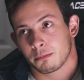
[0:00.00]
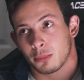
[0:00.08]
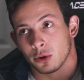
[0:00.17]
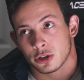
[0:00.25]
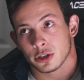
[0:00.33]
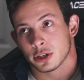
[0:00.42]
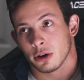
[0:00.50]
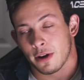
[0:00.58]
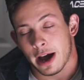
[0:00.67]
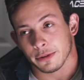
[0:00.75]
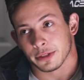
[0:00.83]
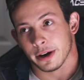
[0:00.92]
put yourself
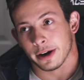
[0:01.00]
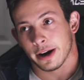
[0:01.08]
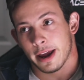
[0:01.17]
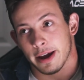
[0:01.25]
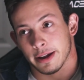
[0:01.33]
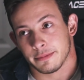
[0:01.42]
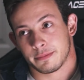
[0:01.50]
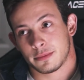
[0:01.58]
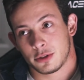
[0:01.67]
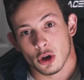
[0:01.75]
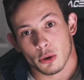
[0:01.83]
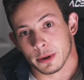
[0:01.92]
out there and
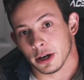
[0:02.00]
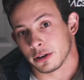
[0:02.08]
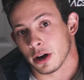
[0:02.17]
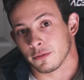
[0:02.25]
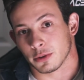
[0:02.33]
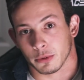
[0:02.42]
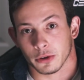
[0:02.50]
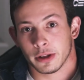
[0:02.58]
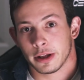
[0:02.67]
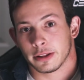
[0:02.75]
don't be uncomfortable.